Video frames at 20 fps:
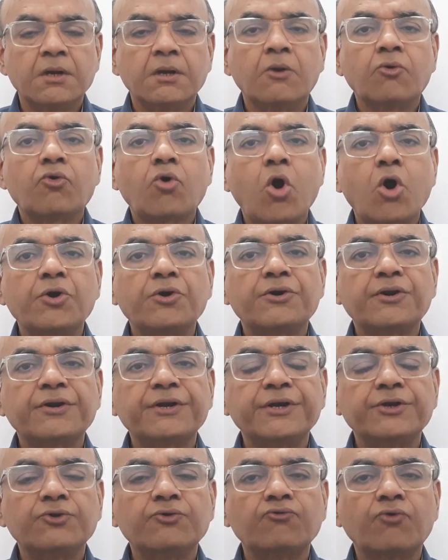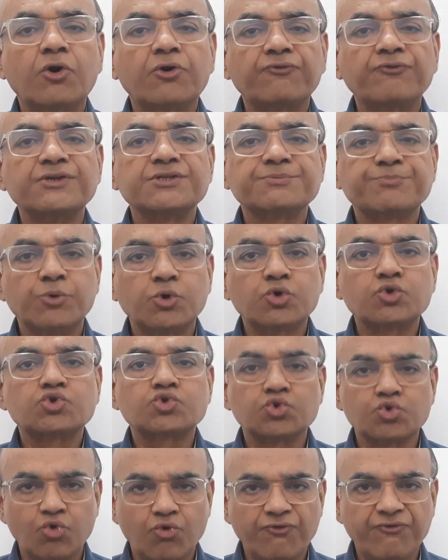Now, contrary to what we spoke
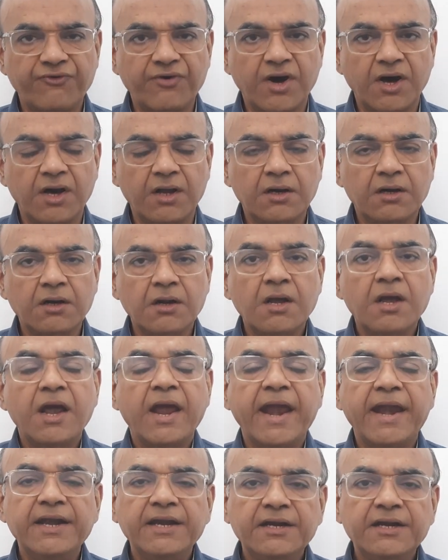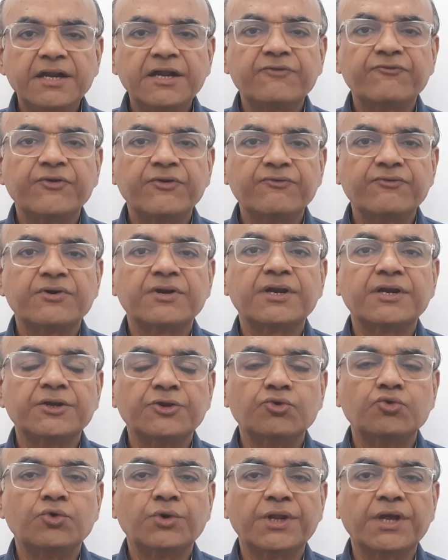so far, enteric fever and
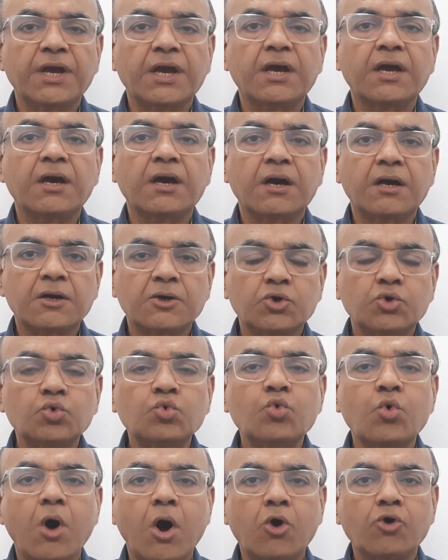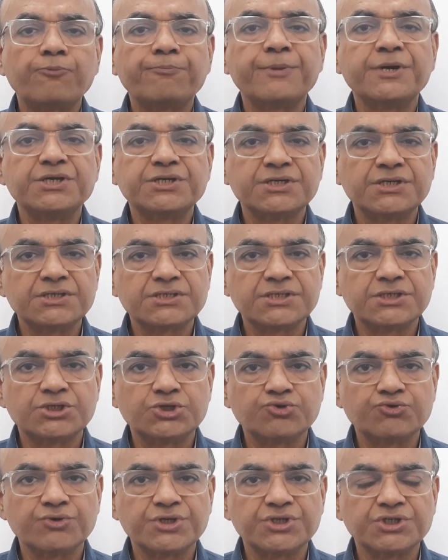UTI are two outpatient
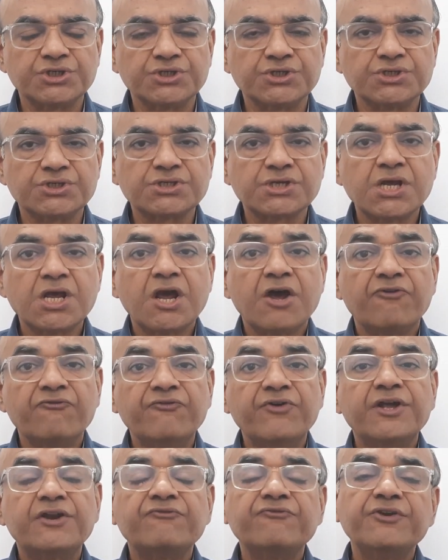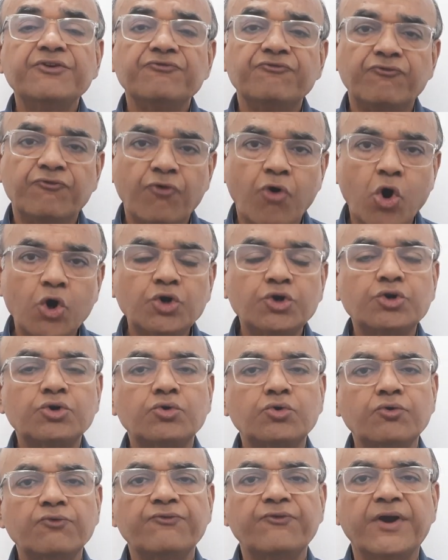situations where we want
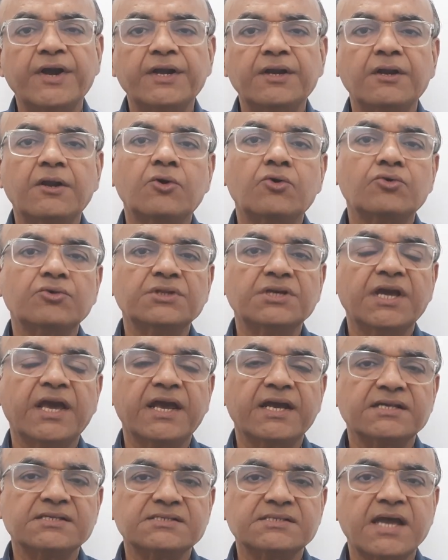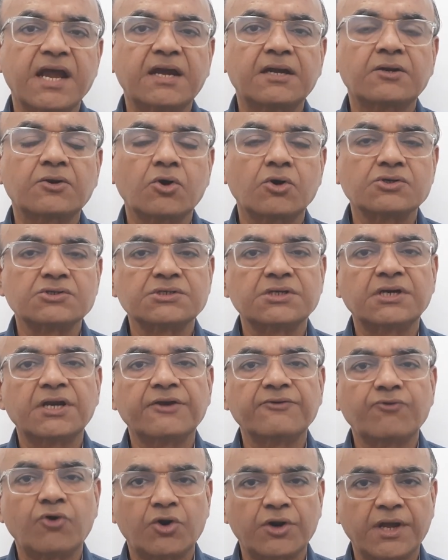to find out the exact
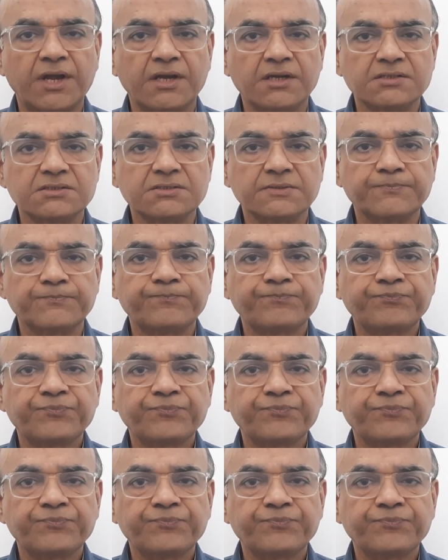causative organism.